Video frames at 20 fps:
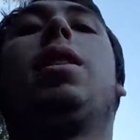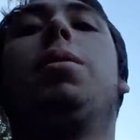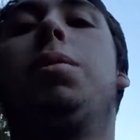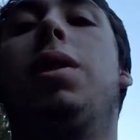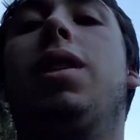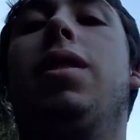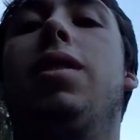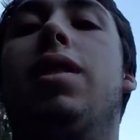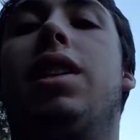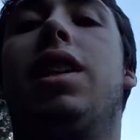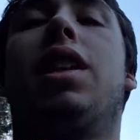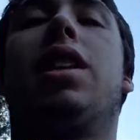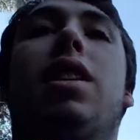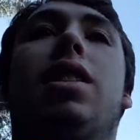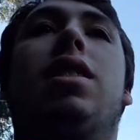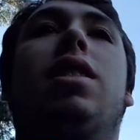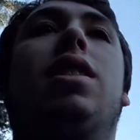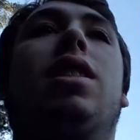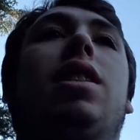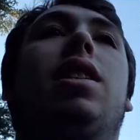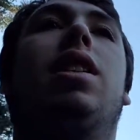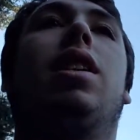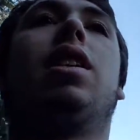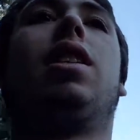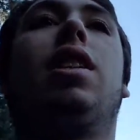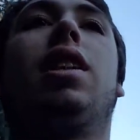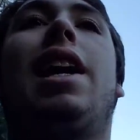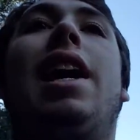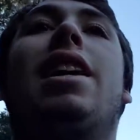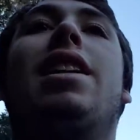going to be able to get a good
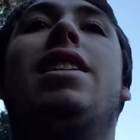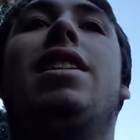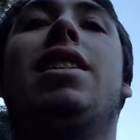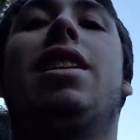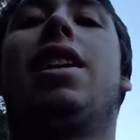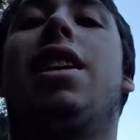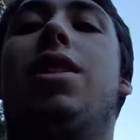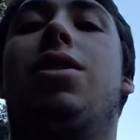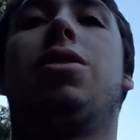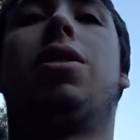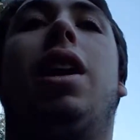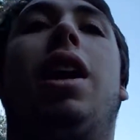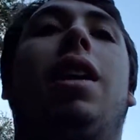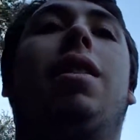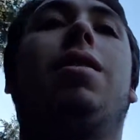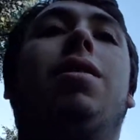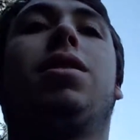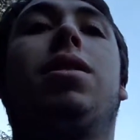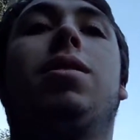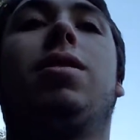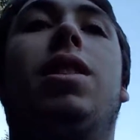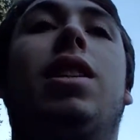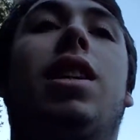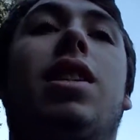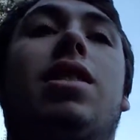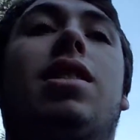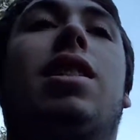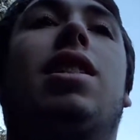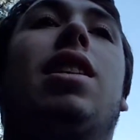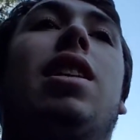landing leg drive
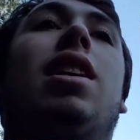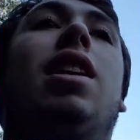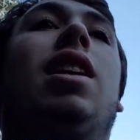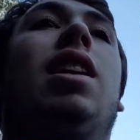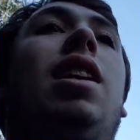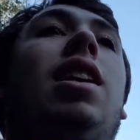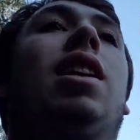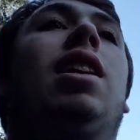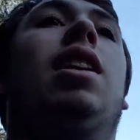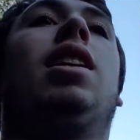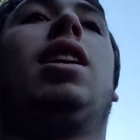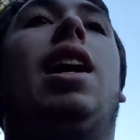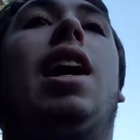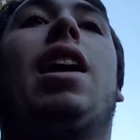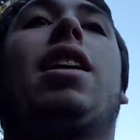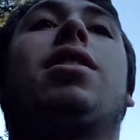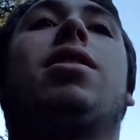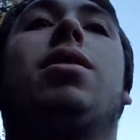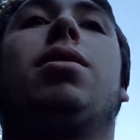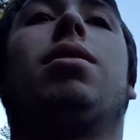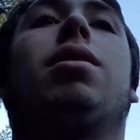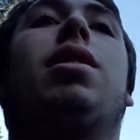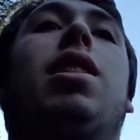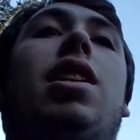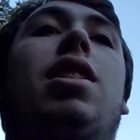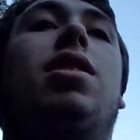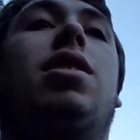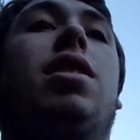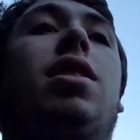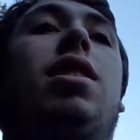because the external
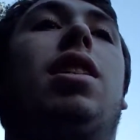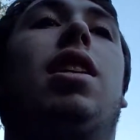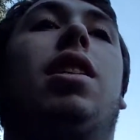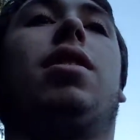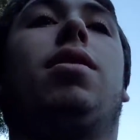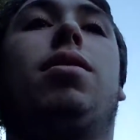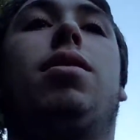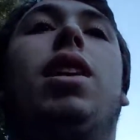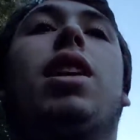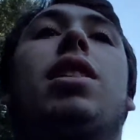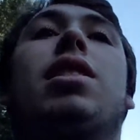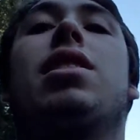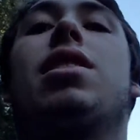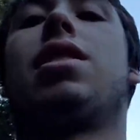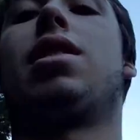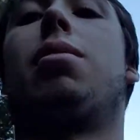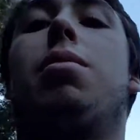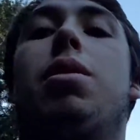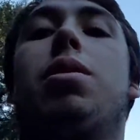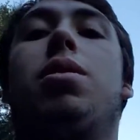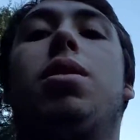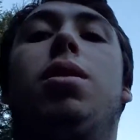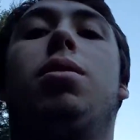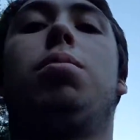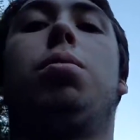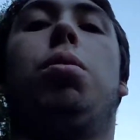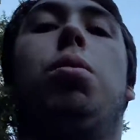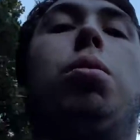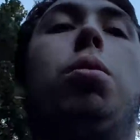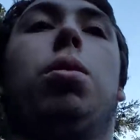rotation and flexion is going to be so
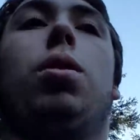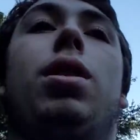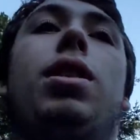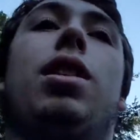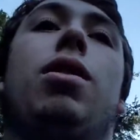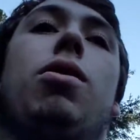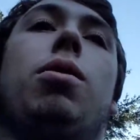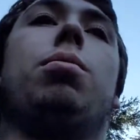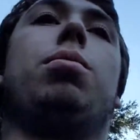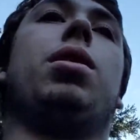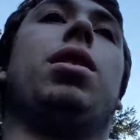poor that you won't